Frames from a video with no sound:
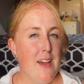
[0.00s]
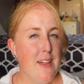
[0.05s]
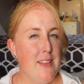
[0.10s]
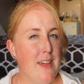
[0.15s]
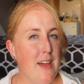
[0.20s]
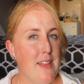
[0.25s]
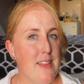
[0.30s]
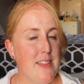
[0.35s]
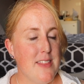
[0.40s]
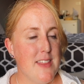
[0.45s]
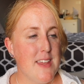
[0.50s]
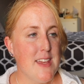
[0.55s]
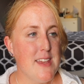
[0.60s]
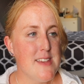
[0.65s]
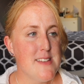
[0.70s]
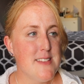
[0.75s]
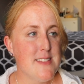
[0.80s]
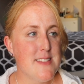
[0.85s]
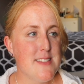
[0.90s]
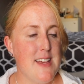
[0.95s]
The other thing
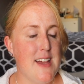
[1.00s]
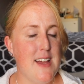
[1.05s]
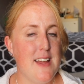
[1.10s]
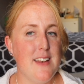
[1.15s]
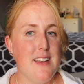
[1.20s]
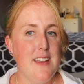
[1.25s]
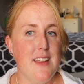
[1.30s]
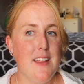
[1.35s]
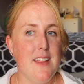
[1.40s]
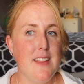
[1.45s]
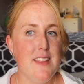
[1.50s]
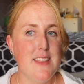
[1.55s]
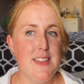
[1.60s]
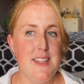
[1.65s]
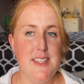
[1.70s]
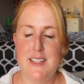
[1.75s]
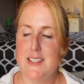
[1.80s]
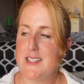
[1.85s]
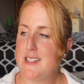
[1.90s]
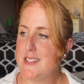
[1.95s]
is that
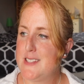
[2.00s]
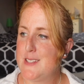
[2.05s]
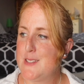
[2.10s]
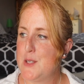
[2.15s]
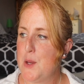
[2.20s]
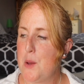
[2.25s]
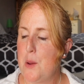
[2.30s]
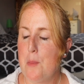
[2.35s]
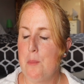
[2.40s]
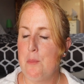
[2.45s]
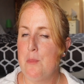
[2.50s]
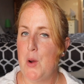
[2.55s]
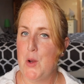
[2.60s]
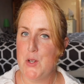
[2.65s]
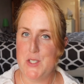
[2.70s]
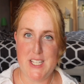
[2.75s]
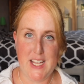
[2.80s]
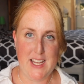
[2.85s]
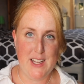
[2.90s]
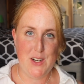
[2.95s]
this
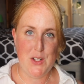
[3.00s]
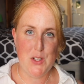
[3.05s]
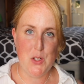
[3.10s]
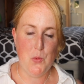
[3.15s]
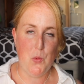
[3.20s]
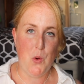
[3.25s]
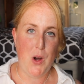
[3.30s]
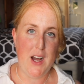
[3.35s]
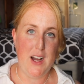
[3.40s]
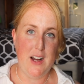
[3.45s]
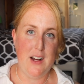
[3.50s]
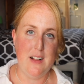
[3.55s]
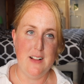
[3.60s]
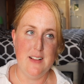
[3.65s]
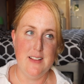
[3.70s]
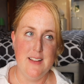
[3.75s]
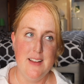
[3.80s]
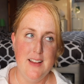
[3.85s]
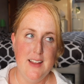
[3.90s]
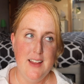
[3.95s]
motel,
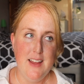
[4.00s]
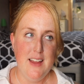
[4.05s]
while